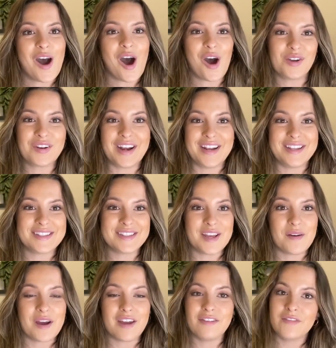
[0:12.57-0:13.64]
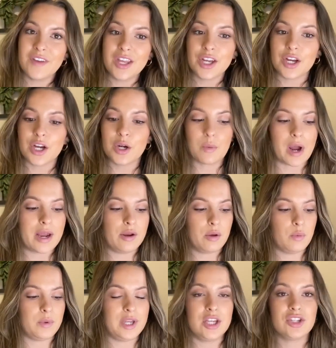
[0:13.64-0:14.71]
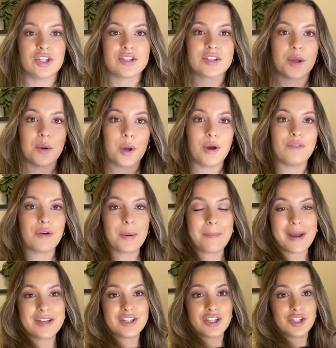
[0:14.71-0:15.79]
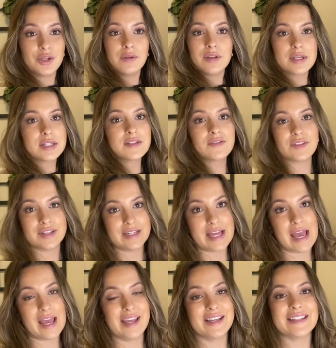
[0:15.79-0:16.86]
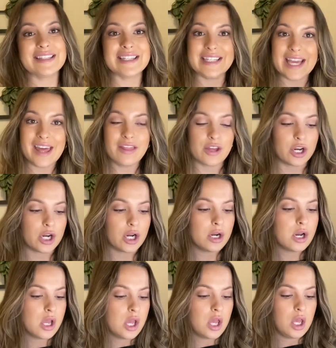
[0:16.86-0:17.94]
Alrighty, so I figured why don't we just go over my to-do list for the day together.